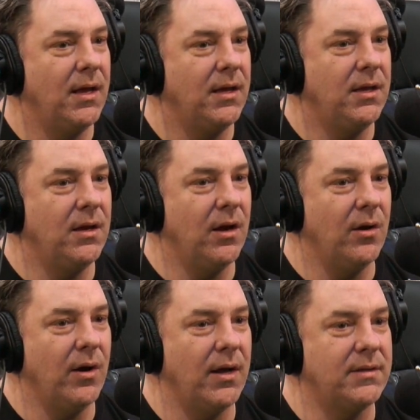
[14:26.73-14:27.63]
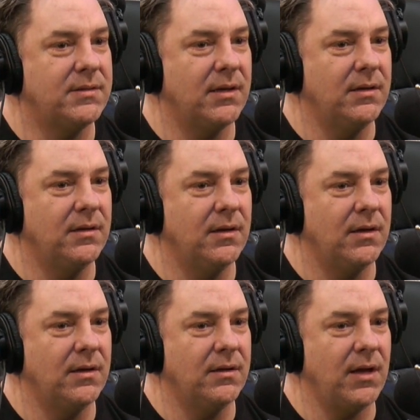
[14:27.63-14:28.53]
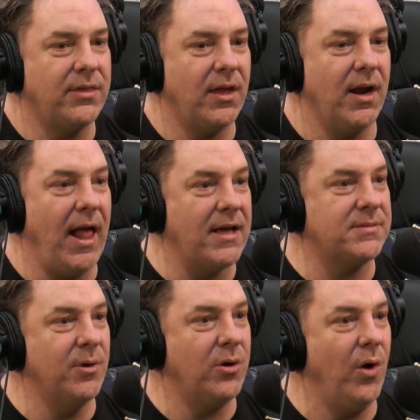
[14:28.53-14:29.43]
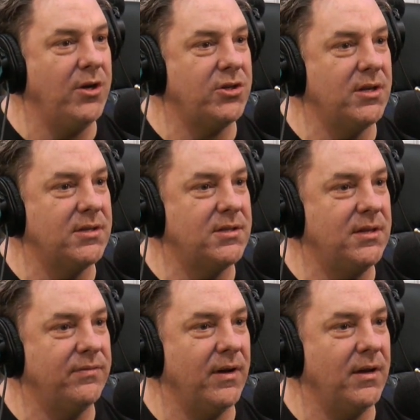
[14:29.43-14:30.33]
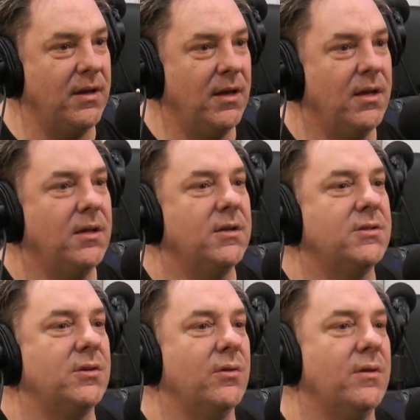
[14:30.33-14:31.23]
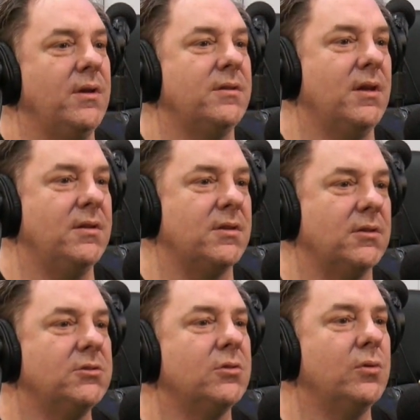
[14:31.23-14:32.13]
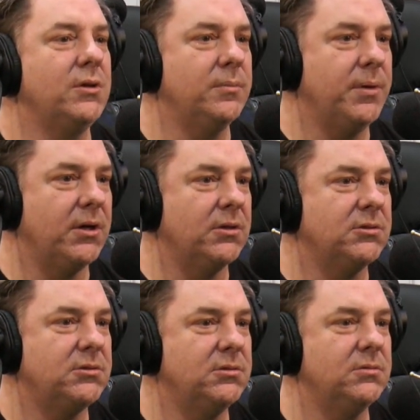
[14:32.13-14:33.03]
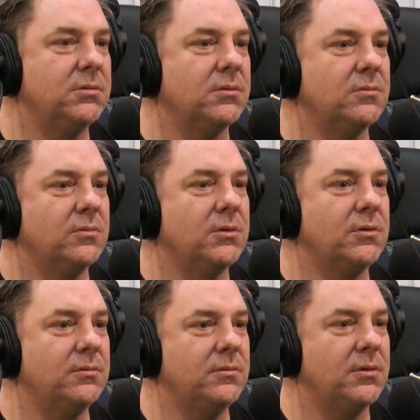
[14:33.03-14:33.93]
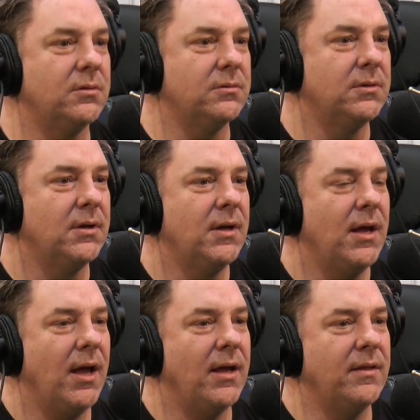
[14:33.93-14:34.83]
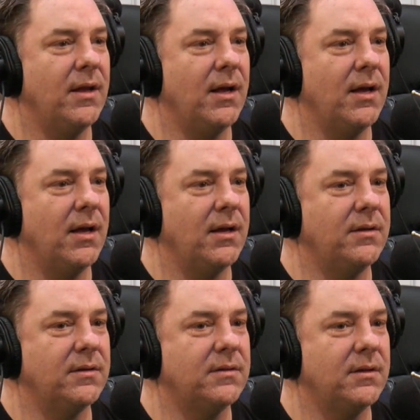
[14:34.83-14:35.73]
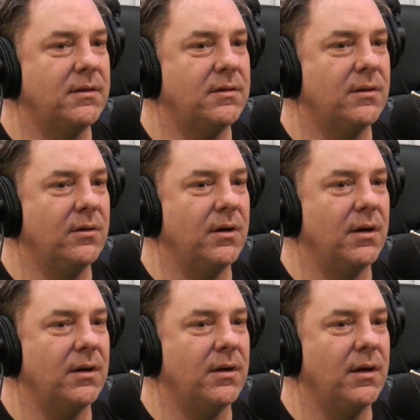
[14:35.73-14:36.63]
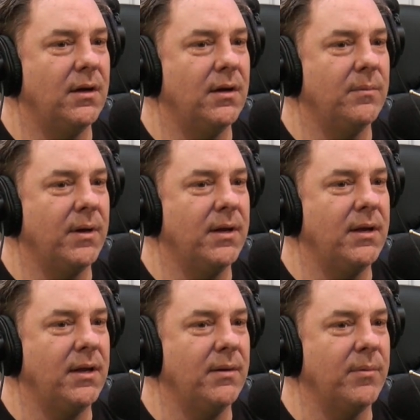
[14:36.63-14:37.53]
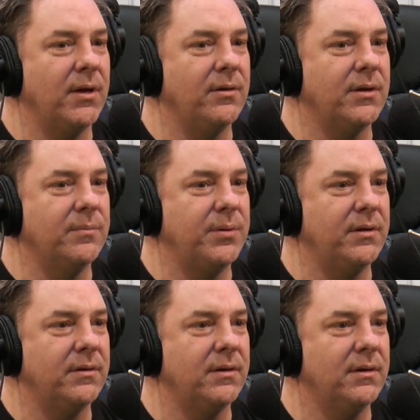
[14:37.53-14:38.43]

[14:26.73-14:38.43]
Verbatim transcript: you know, I said, I thought I'd ask him a question to see if I. So he's he's like, so what do your parents do, or where you know? Mm-hmm. And then I I just said, so uh, am I gonna get my own computer?